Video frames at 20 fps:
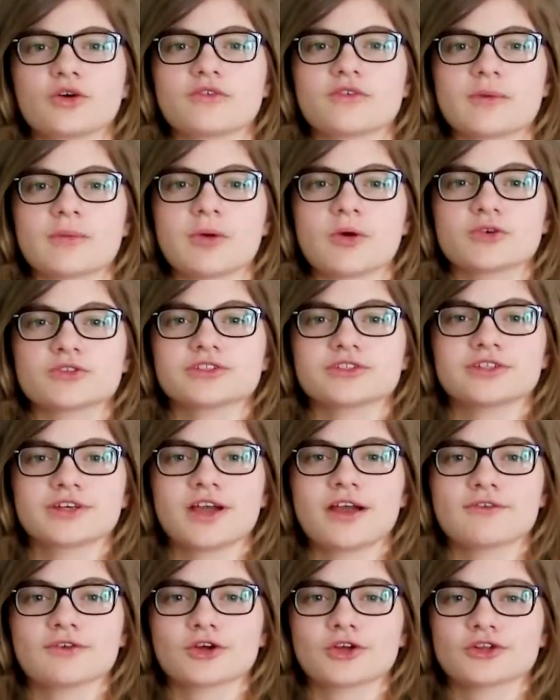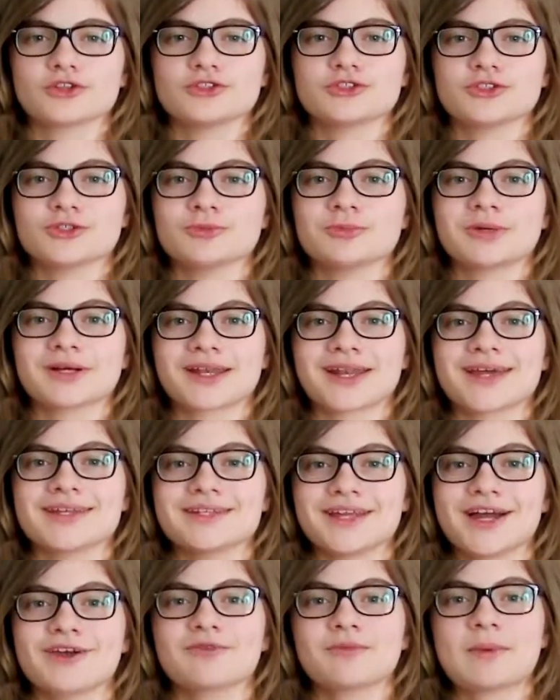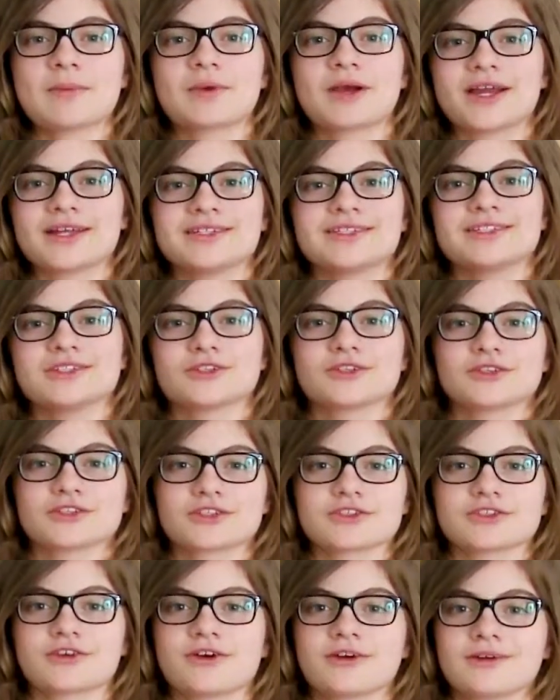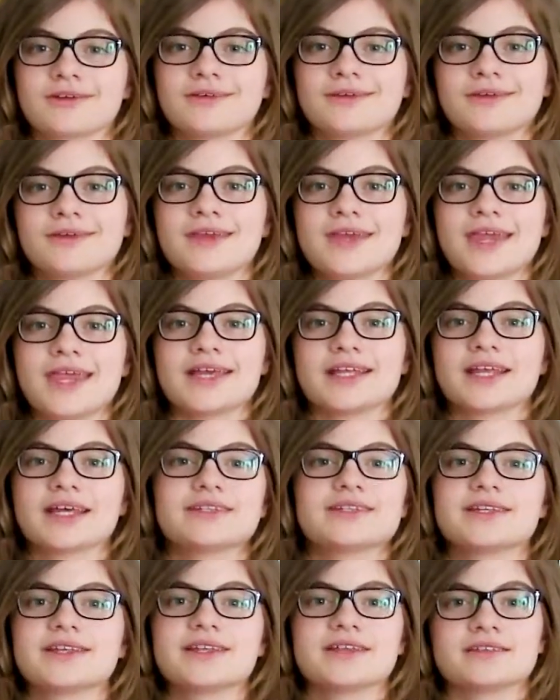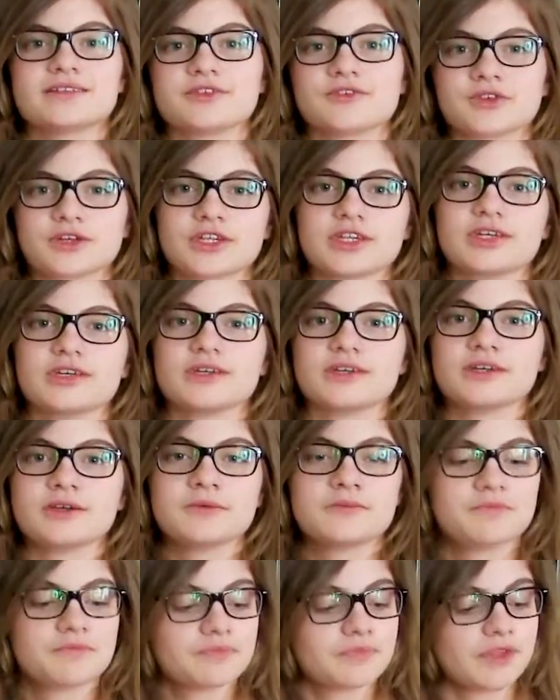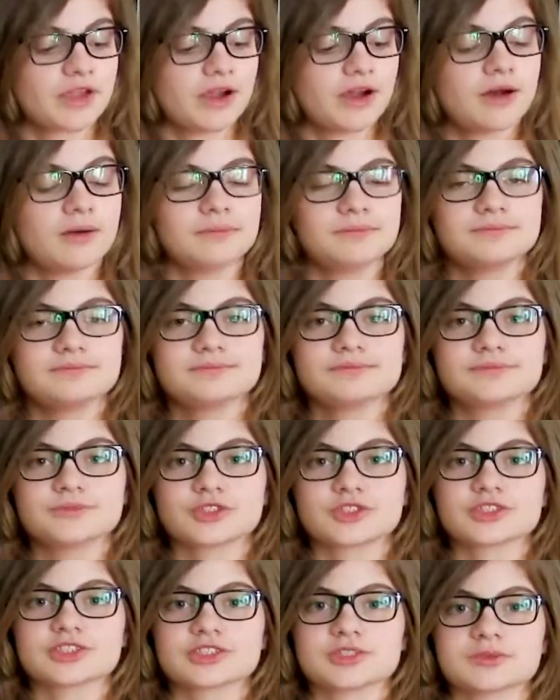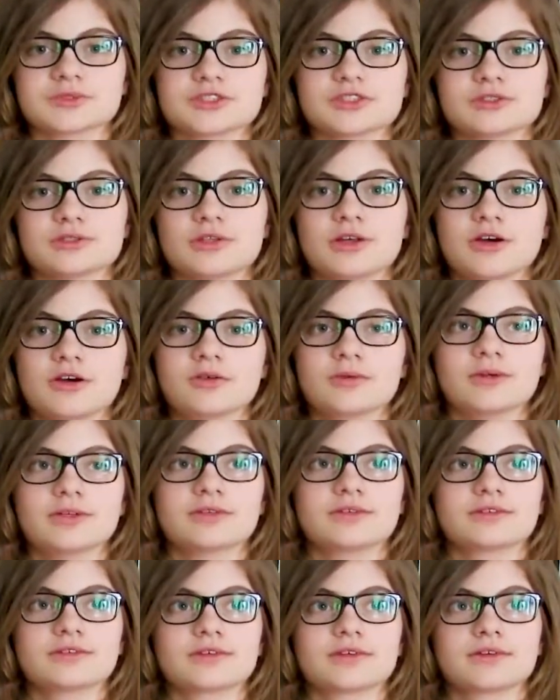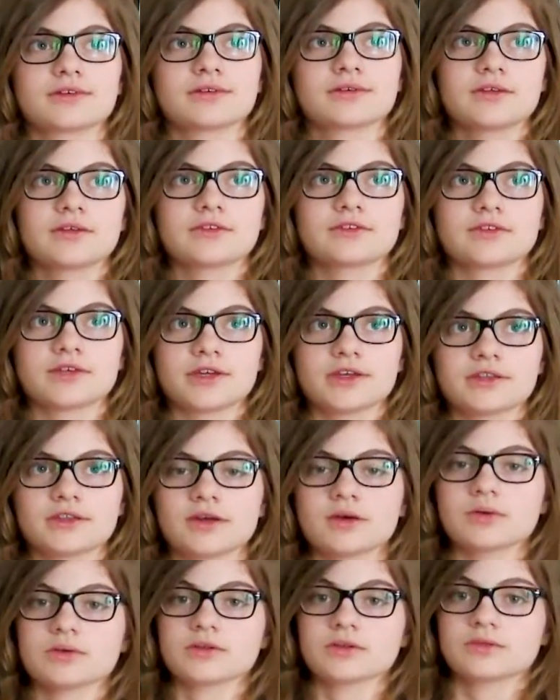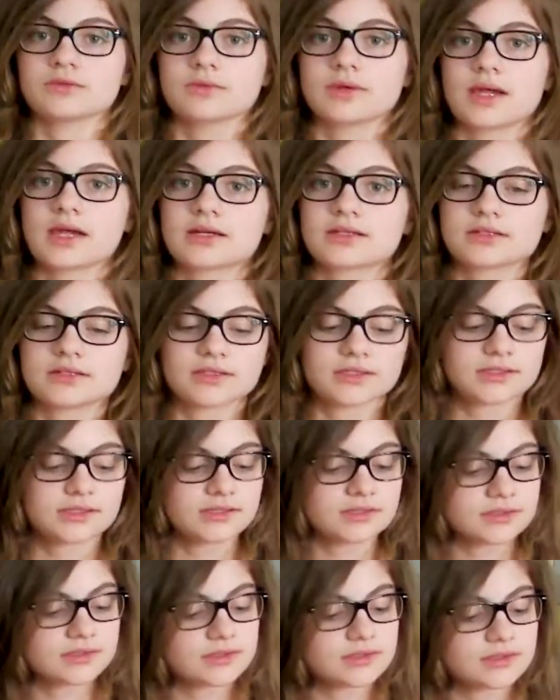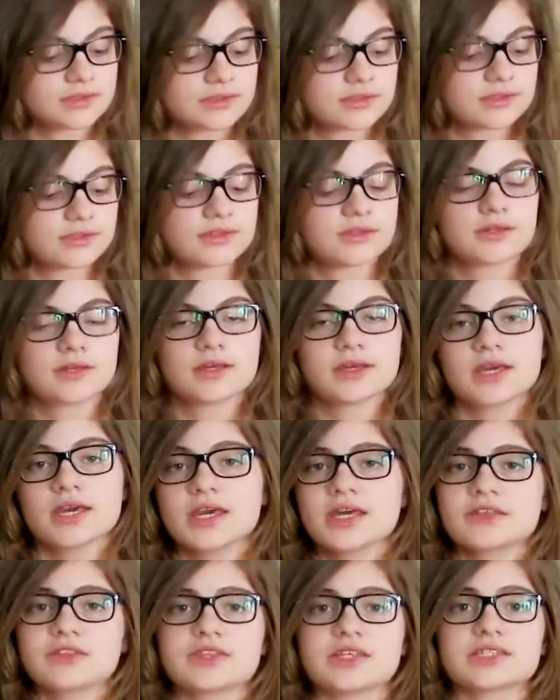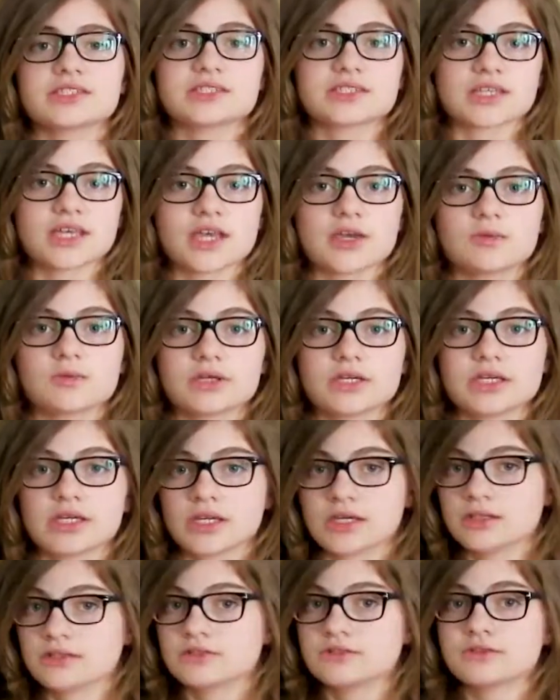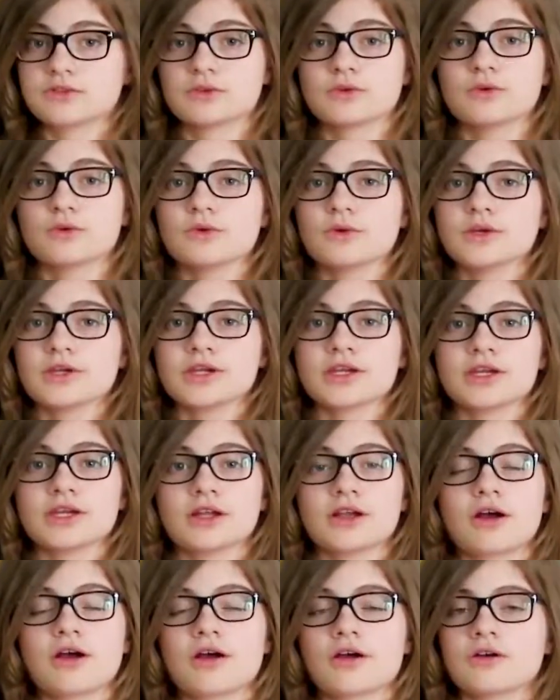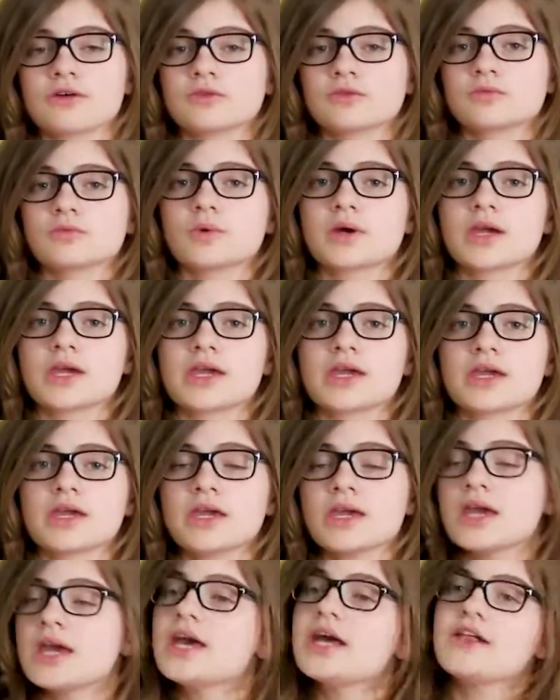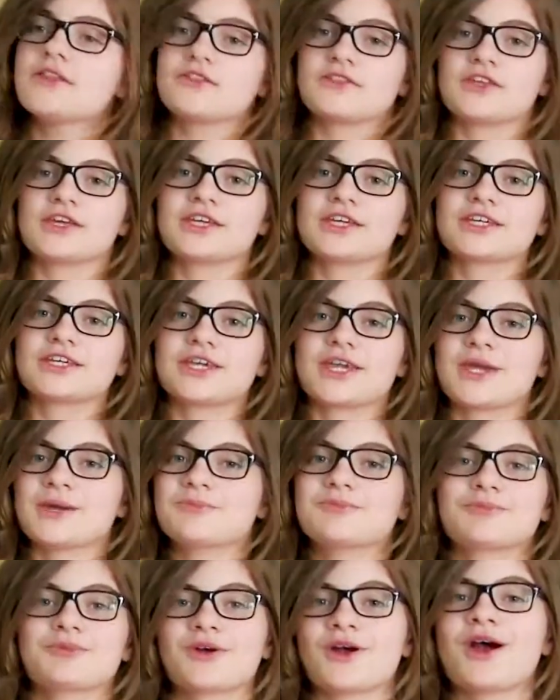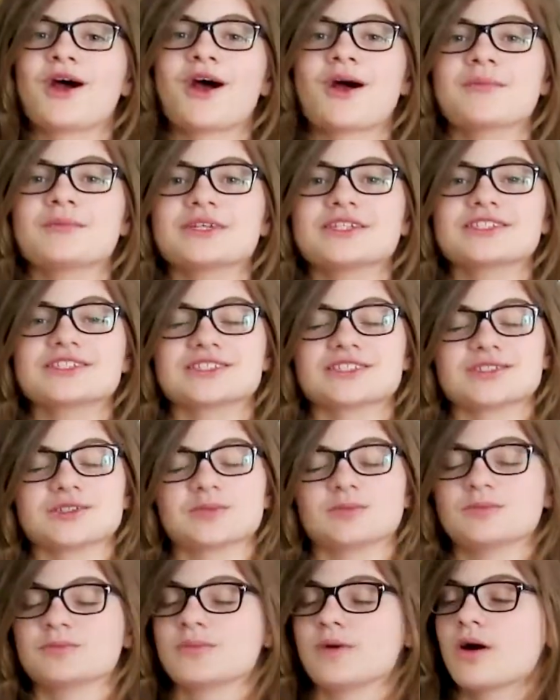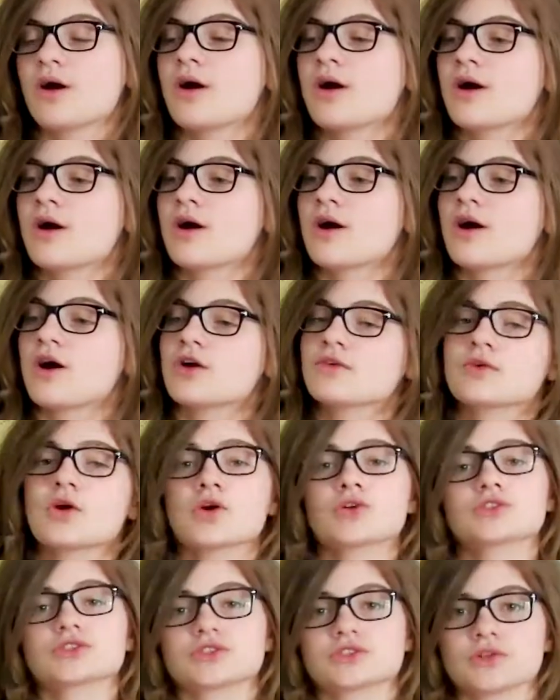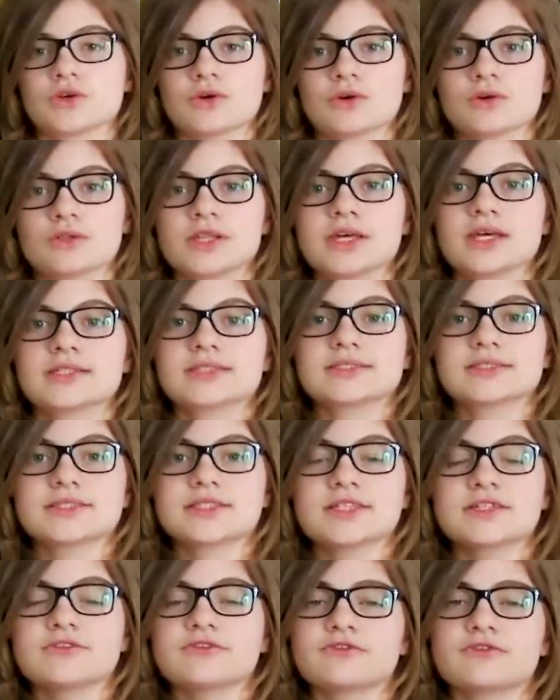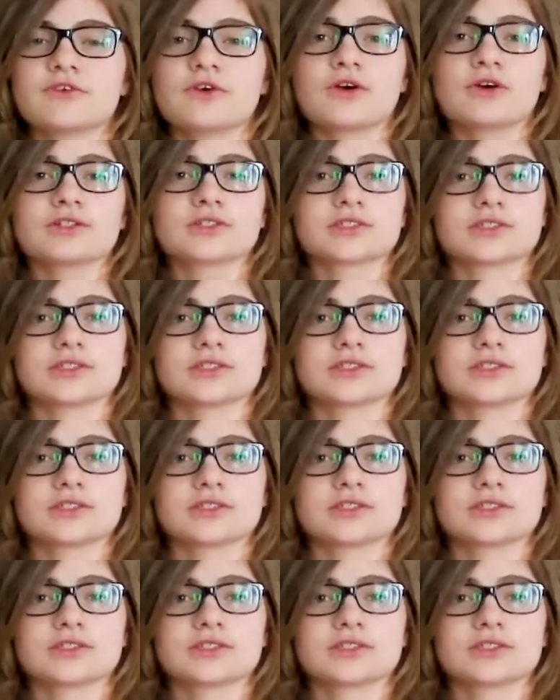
know if I posted the cover on YouTube, but I, I remember I did learn the song, and I did it in a different key, um, just because it was too low. But we'll see. They say that we reckless. They say we can't do it our way. They can't promise tomorrow, so let's live for